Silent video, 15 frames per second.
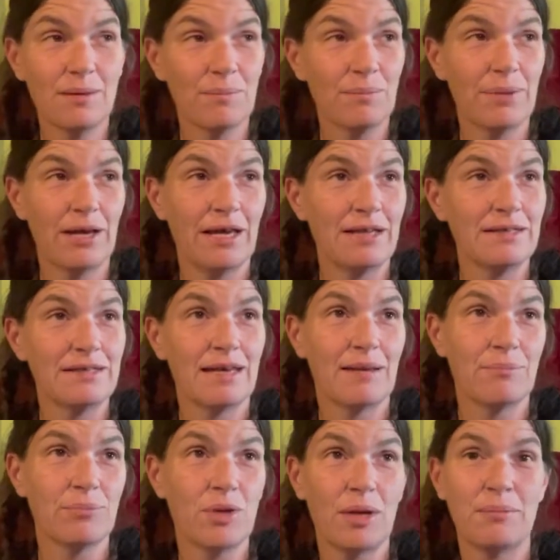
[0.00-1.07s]
but that
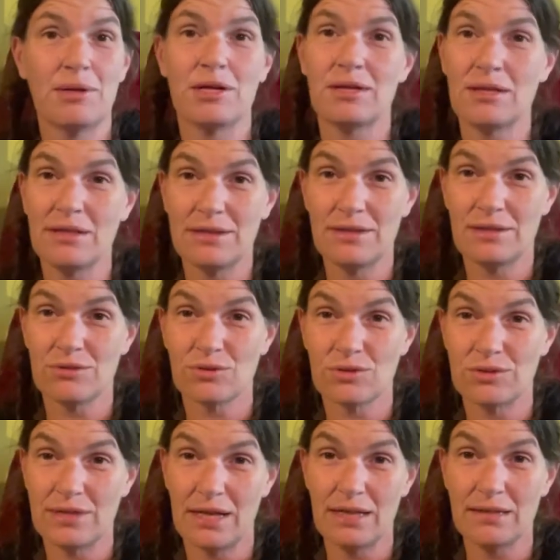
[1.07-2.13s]
primarily these are
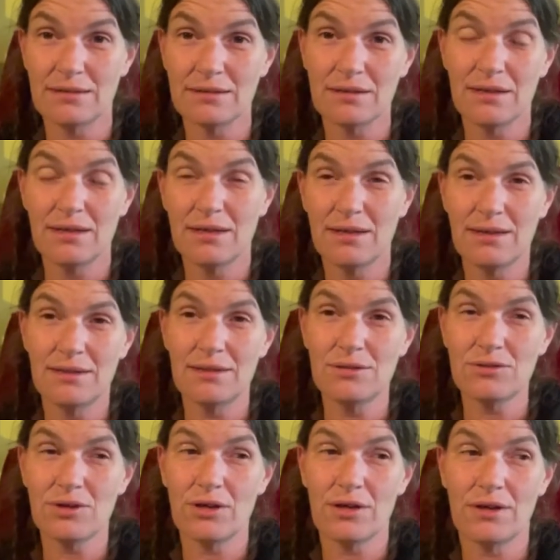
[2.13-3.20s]
dates. These
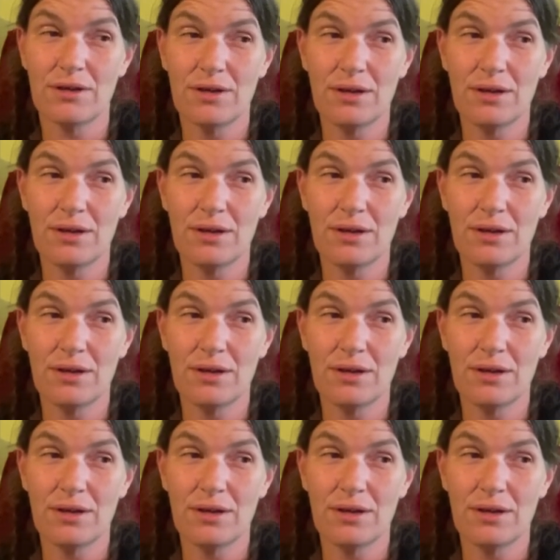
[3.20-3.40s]
are